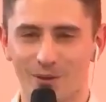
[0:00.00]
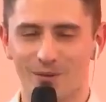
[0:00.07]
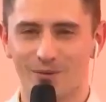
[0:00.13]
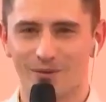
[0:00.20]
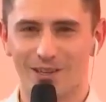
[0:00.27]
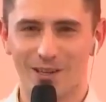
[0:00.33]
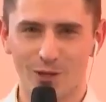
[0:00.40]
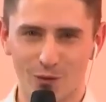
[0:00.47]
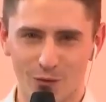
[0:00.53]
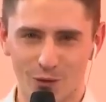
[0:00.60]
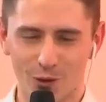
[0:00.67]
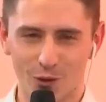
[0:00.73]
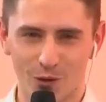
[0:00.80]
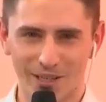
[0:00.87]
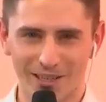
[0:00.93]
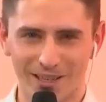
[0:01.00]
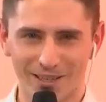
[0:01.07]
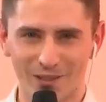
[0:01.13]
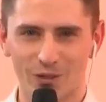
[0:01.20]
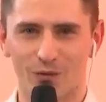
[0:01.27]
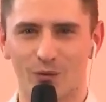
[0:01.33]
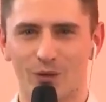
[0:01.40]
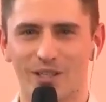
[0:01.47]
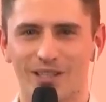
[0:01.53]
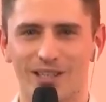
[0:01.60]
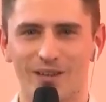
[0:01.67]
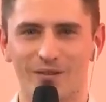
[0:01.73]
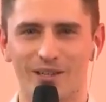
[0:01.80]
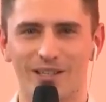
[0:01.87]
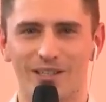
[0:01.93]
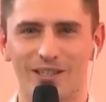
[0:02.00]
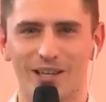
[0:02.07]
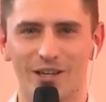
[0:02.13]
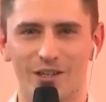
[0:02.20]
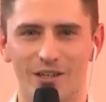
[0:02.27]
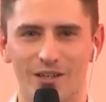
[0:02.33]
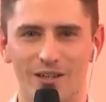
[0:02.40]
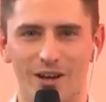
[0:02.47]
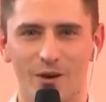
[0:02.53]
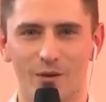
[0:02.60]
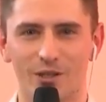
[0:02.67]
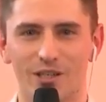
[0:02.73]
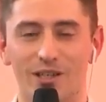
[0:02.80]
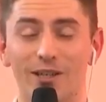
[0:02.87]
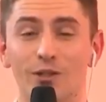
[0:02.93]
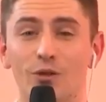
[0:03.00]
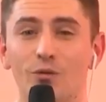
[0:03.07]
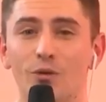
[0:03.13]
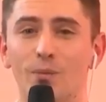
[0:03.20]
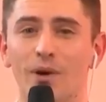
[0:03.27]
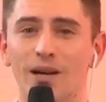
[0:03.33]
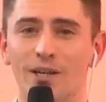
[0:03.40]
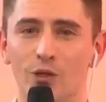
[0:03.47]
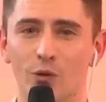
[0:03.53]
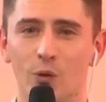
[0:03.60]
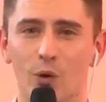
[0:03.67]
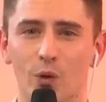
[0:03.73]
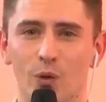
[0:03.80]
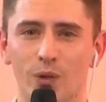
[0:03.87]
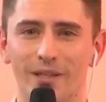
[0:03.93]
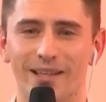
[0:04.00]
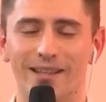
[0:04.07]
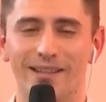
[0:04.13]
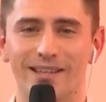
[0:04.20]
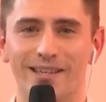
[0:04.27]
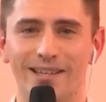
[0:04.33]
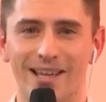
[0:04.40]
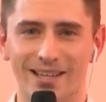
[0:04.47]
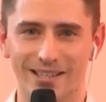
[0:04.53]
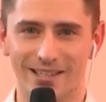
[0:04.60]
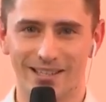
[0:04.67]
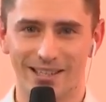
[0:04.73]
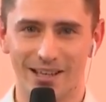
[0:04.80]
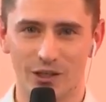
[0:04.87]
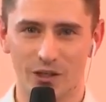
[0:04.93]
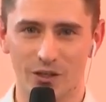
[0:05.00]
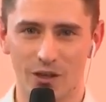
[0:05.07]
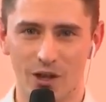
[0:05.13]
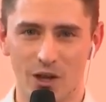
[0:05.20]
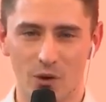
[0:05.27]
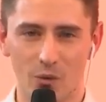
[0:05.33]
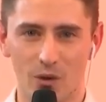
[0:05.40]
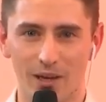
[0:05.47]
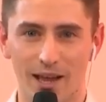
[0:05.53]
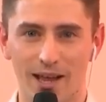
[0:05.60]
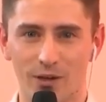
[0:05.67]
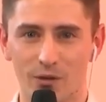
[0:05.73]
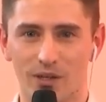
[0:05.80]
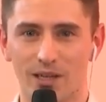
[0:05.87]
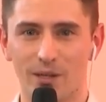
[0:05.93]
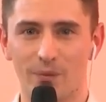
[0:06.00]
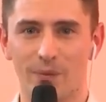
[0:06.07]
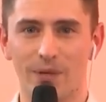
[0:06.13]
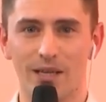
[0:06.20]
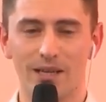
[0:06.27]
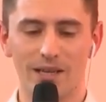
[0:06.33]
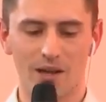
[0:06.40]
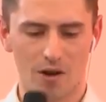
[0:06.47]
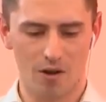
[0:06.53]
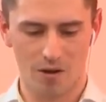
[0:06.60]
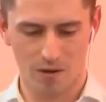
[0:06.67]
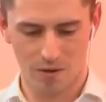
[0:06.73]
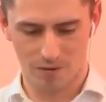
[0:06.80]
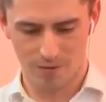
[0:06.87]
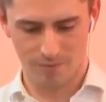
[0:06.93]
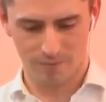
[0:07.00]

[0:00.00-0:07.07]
you. Thank you for joining us for this evening's session. I would just like to remind you all that the next session will actually be on